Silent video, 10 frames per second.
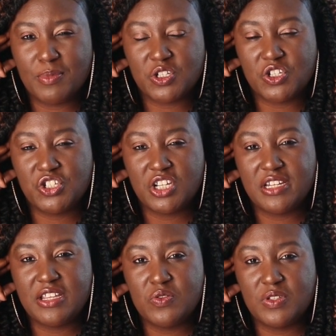but she
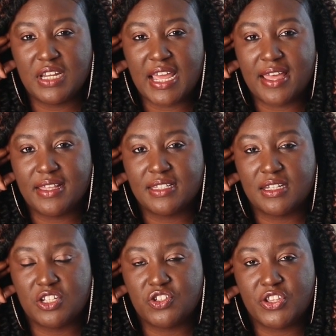shouldn't use it as
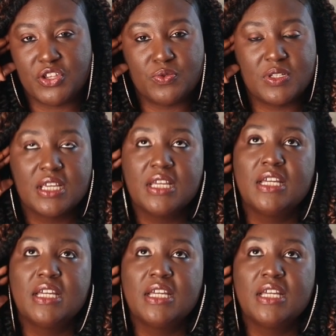an excuse.